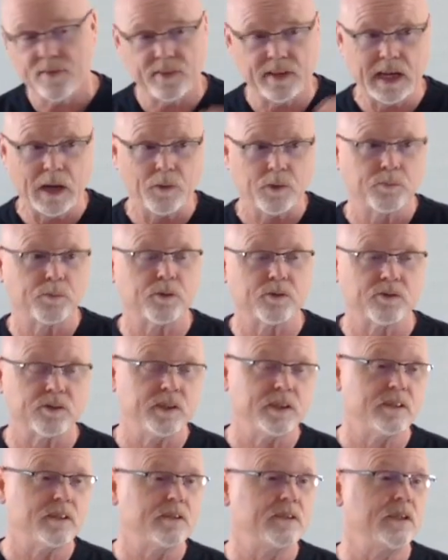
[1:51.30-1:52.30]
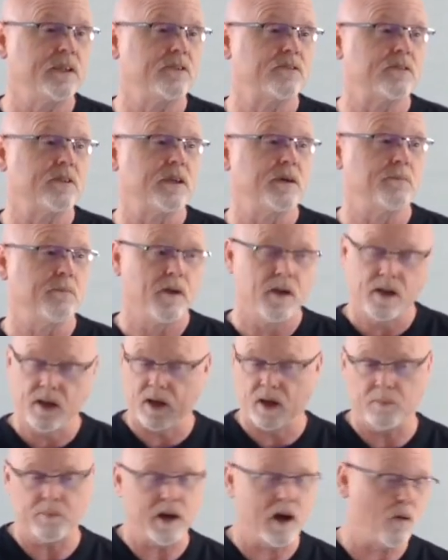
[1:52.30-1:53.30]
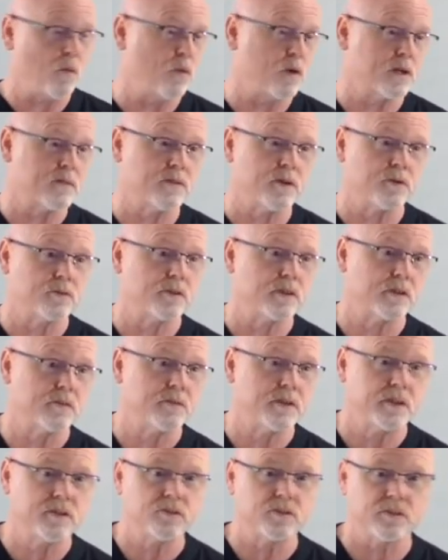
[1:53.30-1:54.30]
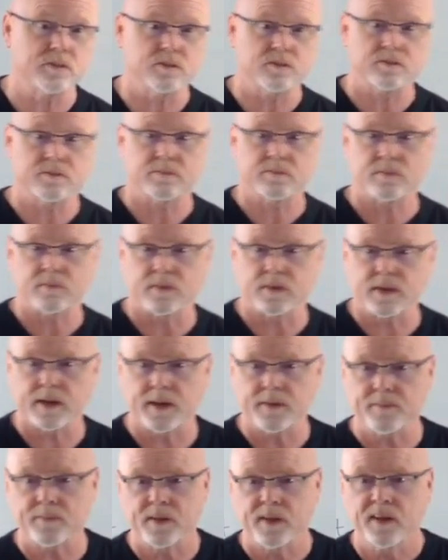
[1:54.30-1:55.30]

Then I would proceed to teach them about one of those interventions. Okay.